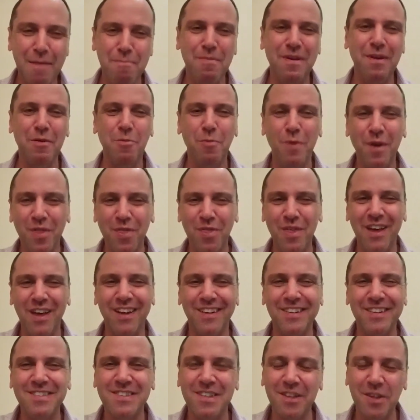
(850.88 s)
happy with
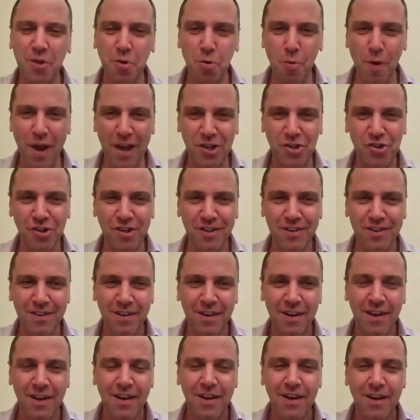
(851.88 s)
the situation
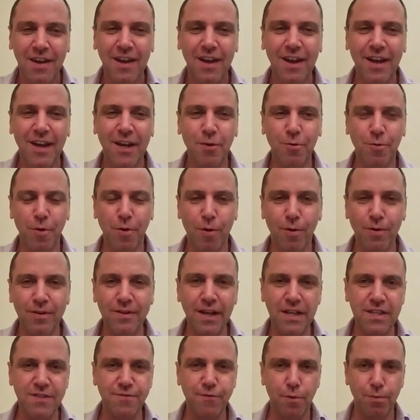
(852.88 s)
in New
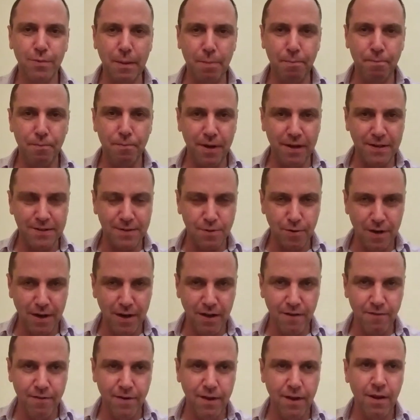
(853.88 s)
York. That's from the
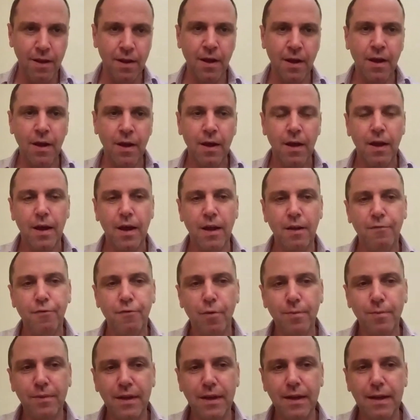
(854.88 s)
personal level. And
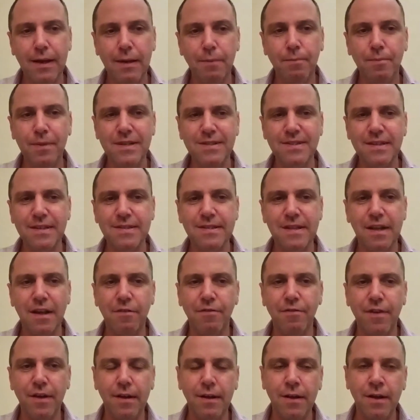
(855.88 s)
from the business
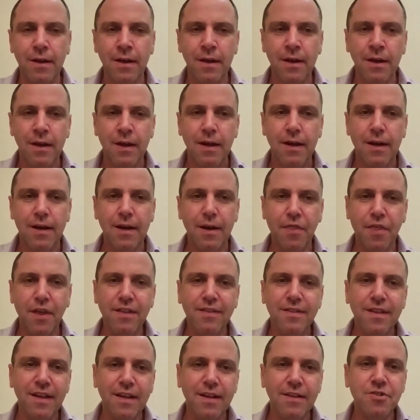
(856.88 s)
level, I
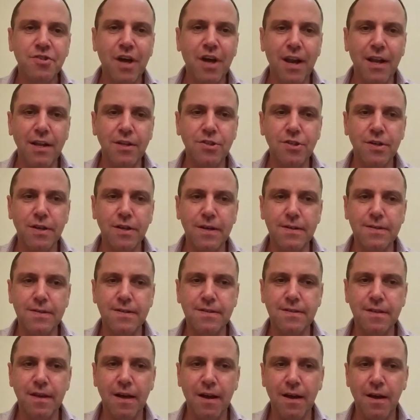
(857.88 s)
think the challenges
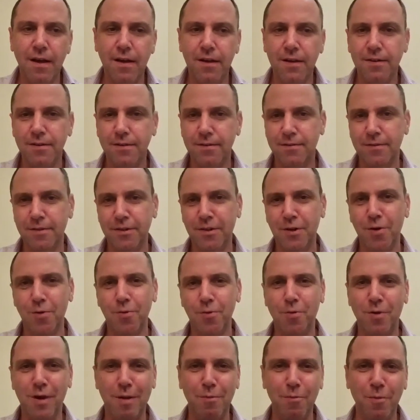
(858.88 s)
are,
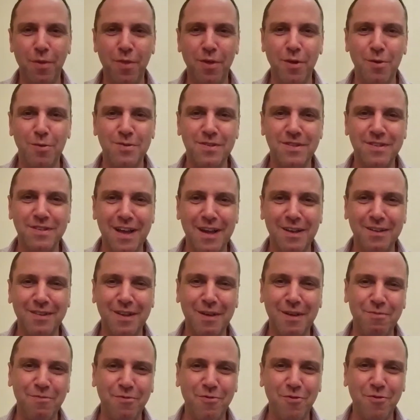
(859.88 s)
you come with your
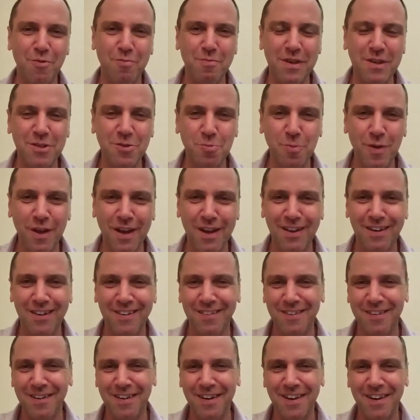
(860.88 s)
startup from Israel.
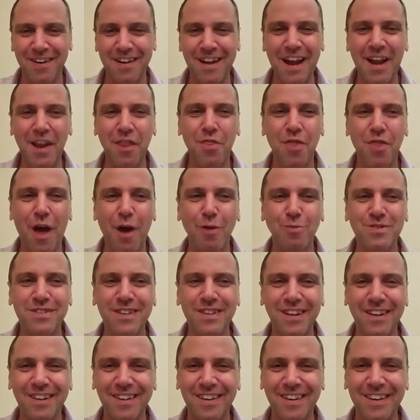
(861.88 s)
There are
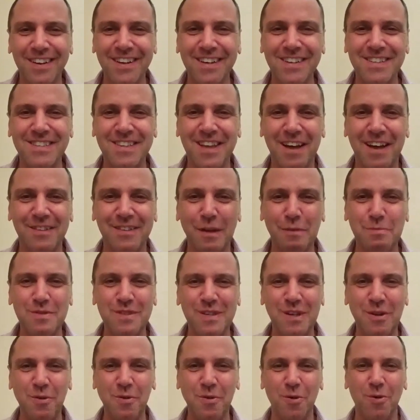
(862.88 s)
9,000
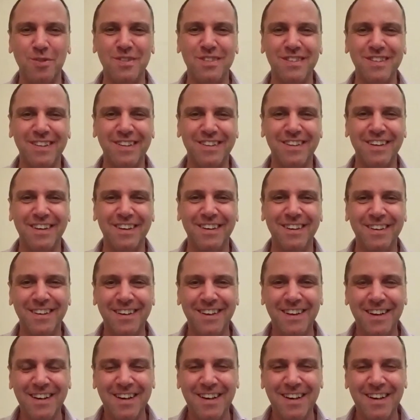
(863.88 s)
startups in New York City.